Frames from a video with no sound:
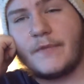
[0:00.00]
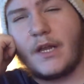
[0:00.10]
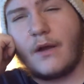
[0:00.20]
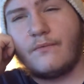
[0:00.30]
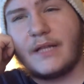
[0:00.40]

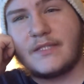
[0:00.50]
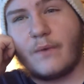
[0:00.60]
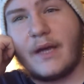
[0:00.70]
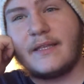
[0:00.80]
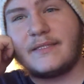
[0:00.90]
you know? That's
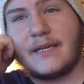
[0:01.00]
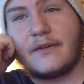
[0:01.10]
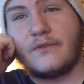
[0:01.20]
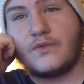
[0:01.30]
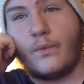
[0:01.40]
why the
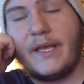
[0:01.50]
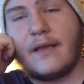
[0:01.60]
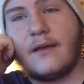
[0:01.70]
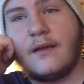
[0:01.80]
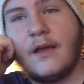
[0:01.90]
signal's weak,
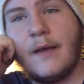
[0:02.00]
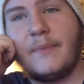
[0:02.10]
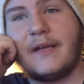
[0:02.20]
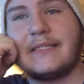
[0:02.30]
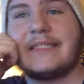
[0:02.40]

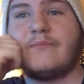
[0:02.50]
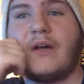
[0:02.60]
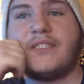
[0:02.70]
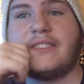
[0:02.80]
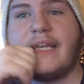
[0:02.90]
because as
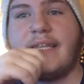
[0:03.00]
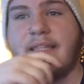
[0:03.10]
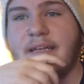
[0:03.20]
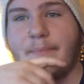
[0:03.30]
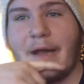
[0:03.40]
much as they can
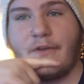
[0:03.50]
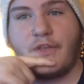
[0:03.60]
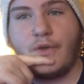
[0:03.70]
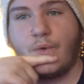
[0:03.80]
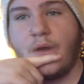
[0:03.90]
think about
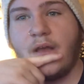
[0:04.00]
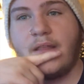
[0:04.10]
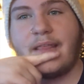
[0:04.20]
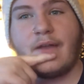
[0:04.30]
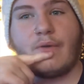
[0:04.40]
you,
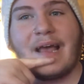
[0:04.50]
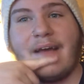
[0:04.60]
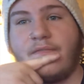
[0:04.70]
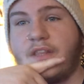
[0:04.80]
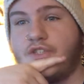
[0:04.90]
they don't
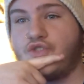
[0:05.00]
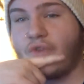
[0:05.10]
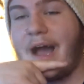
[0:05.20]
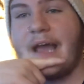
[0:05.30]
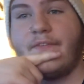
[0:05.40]
have the
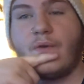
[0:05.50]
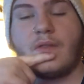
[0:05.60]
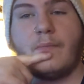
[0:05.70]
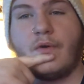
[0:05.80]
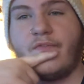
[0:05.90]
drive or
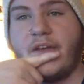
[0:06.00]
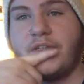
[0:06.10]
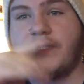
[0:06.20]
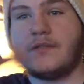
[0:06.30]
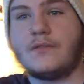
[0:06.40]
the
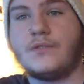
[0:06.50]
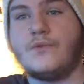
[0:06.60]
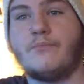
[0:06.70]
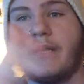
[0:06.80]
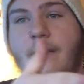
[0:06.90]
motivation
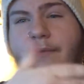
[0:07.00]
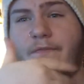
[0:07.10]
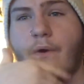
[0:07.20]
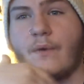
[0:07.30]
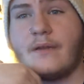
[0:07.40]
to pick up the
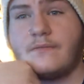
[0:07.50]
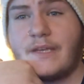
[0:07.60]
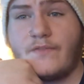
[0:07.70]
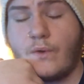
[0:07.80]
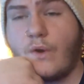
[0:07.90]
phone and
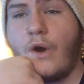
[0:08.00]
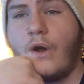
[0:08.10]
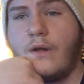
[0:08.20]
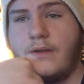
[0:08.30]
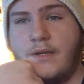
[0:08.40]
give you a
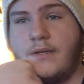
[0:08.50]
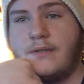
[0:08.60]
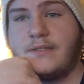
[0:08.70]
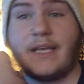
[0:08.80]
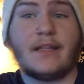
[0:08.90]
call.
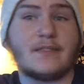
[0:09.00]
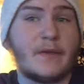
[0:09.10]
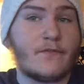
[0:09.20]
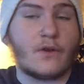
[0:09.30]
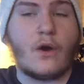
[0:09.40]
Say, let's
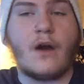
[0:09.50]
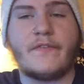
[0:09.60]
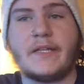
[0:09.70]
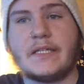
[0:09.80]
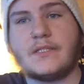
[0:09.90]
meet for
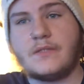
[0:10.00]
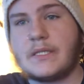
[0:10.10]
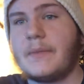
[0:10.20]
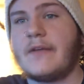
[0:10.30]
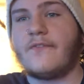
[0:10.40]
coffee, let's do
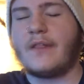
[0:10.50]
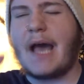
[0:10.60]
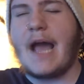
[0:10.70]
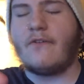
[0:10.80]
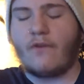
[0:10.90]
something for
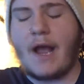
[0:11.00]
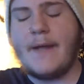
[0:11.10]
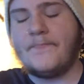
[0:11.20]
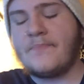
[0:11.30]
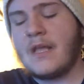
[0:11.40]
that,
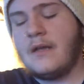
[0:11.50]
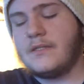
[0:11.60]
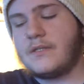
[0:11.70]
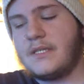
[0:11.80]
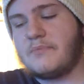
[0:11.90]
right?
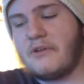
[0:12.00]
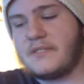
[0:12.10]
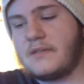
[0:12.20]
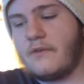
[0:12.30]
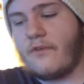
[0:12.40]
So this
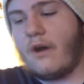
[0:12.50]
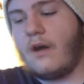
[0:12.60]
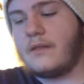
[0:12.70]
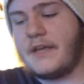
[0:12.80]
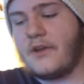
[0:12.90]
person
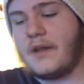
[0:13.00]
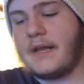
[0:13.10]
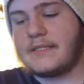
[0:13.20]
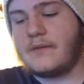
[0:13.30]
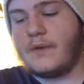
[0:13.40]
overall that you're
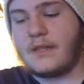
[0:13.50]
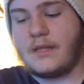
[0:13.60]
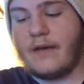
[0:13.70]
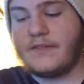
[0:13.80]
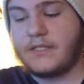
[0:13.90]
connecting with, the
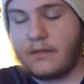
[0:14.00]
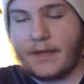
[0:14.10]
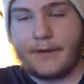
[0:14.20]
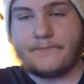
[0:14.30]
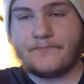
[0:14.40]
love is still
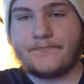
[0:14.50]
there,